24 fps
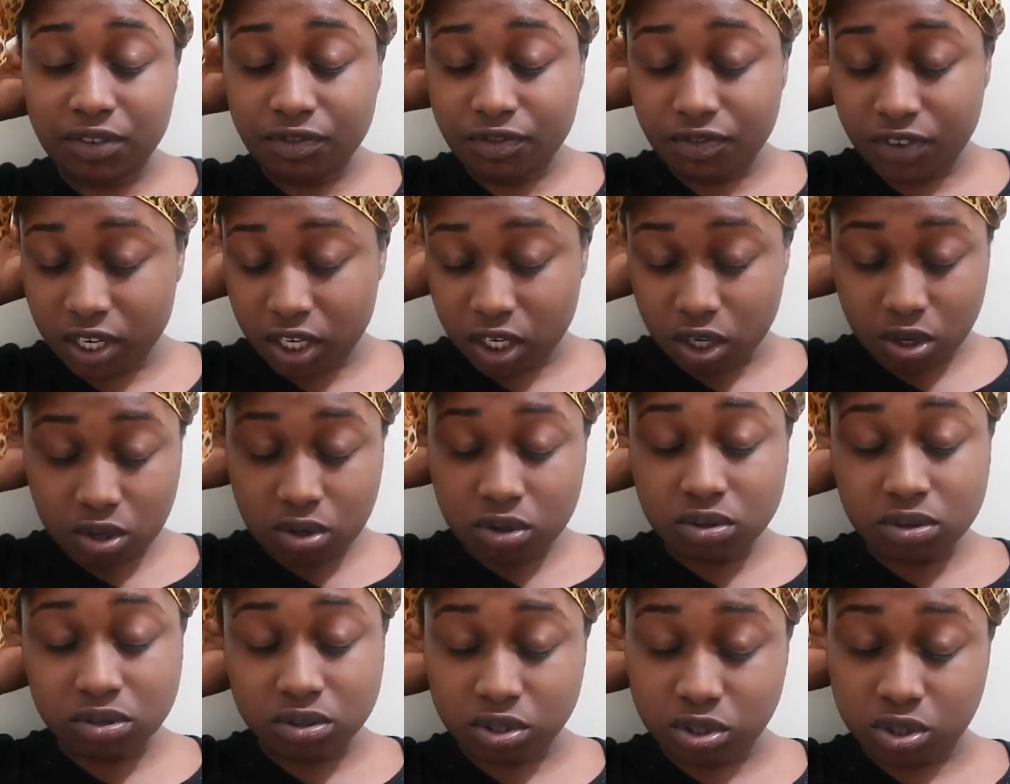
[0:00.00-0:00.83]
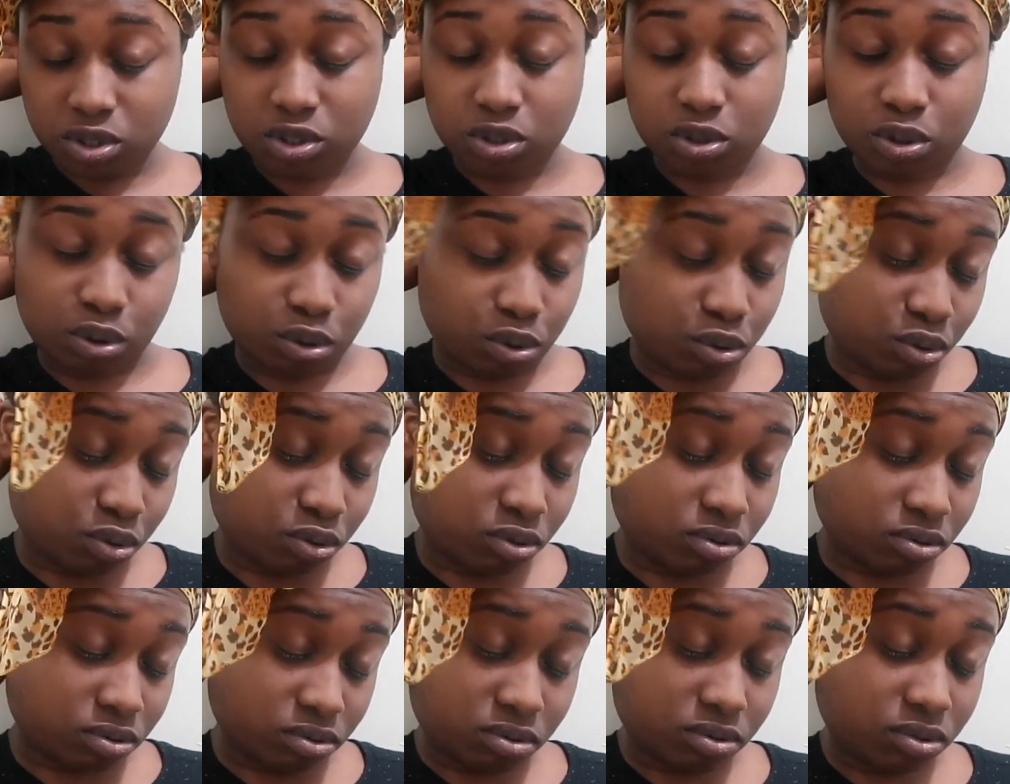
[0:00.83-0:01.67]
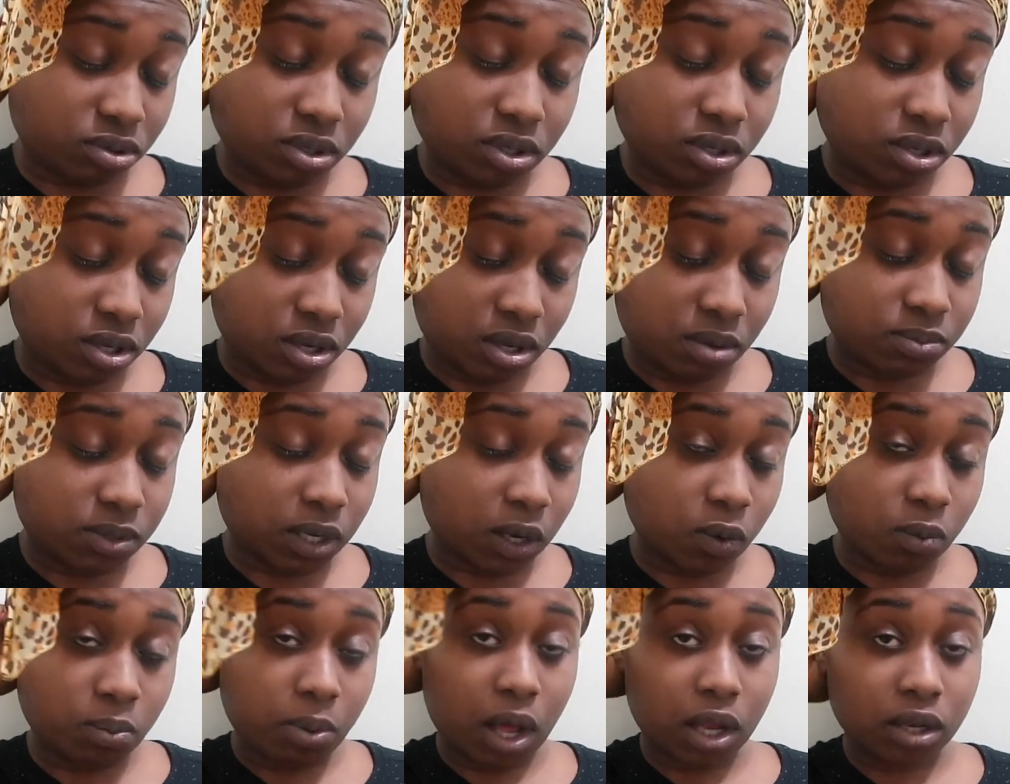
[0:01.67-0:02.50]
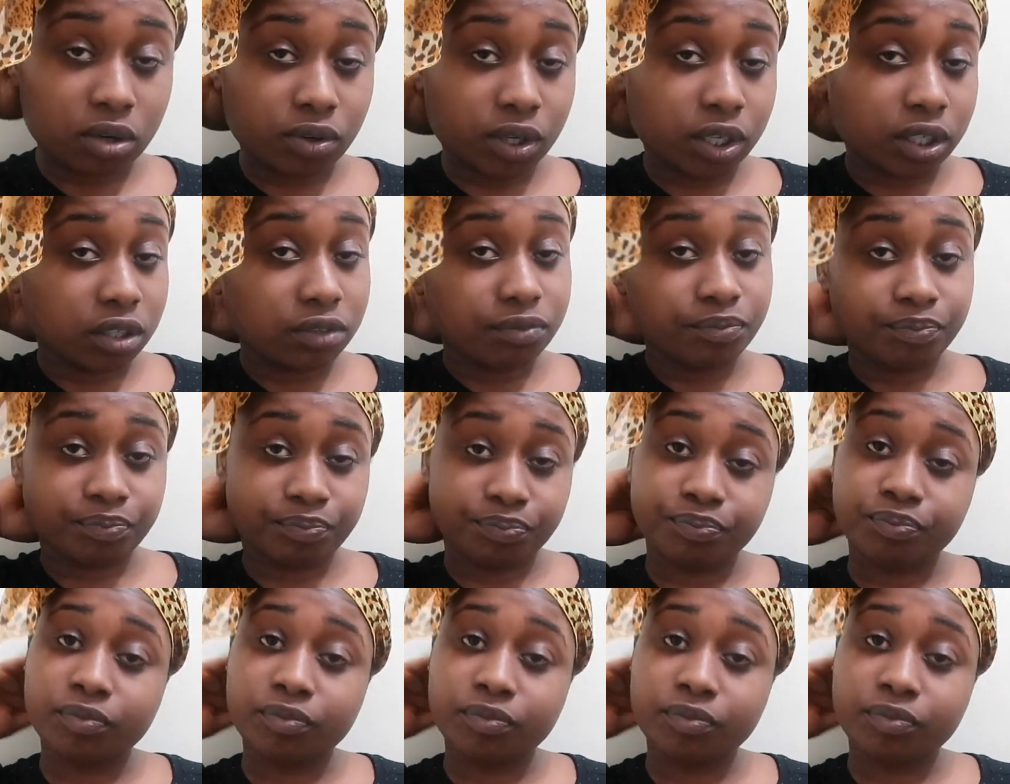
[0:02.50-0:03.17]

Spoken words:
video. So I'm done with Purolator'S